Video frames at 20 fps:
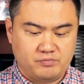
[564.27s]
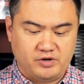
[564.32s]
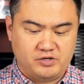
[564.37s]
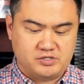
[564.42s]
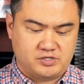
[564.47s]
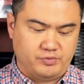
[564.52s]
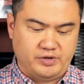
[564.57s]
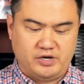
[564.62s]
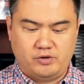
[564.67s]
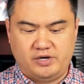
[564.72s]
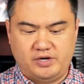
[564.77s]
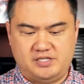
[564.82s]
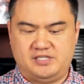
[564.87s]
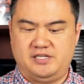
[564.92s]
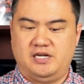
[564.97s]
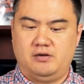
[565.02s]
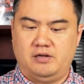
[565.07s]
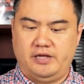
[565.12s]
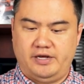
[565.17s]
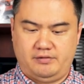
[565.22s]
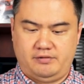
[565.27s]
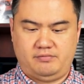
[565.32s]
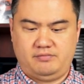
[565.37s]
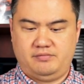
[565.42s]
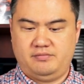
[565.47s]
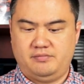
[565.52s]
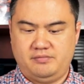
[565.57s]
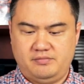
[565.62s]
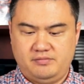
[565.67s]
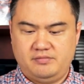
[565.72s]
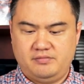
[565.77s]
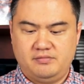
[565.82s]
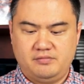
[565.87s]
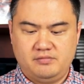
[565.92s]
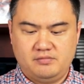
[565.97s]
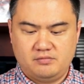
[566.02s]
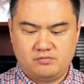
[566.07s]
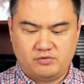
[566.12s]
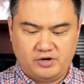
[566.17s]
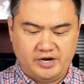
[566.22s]
So we don't want to sound like,
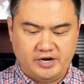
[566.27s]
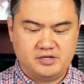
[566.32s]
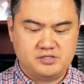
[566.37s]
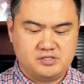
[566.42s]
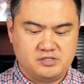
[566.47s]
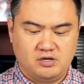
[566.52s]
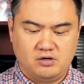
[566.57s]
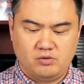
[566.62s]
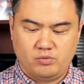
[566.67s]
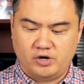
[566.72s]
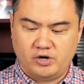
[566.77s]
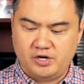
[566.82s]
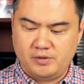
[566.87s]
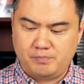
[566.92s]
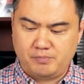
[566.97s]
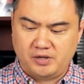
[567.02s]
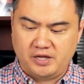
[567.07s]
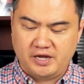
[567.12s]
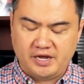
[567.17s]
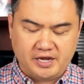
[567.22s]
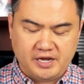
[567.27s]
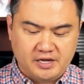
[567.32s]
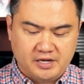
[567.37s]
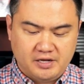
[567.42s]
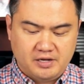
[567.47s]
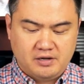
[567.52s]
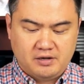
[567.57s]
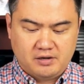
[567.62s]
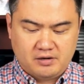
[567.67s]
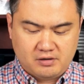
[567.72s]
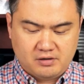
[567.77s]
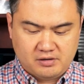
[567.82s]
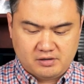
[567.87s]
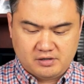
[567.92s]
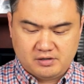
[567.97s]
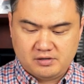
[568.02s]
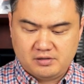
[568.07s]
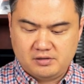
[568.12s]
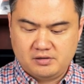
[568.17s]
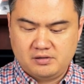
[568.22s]
right? So we're going to play,
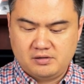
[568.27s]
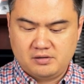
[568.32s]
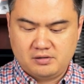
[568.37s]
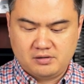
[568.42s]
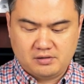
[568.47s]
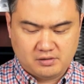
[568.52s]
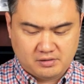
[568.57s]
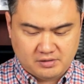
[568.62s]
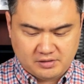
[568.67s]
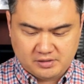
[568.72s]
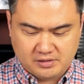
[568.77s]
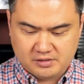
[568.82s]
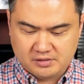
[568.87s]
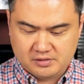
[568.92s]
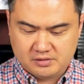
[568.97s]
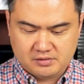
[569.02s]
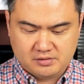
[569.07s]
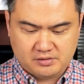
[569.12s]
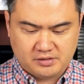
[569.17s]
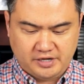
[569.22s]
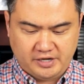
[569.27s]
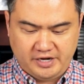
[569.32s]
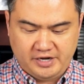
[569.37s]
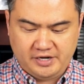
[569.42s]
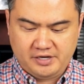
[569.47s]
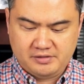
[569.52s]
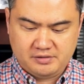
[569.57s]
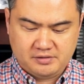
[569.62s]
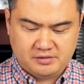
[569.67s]
okay?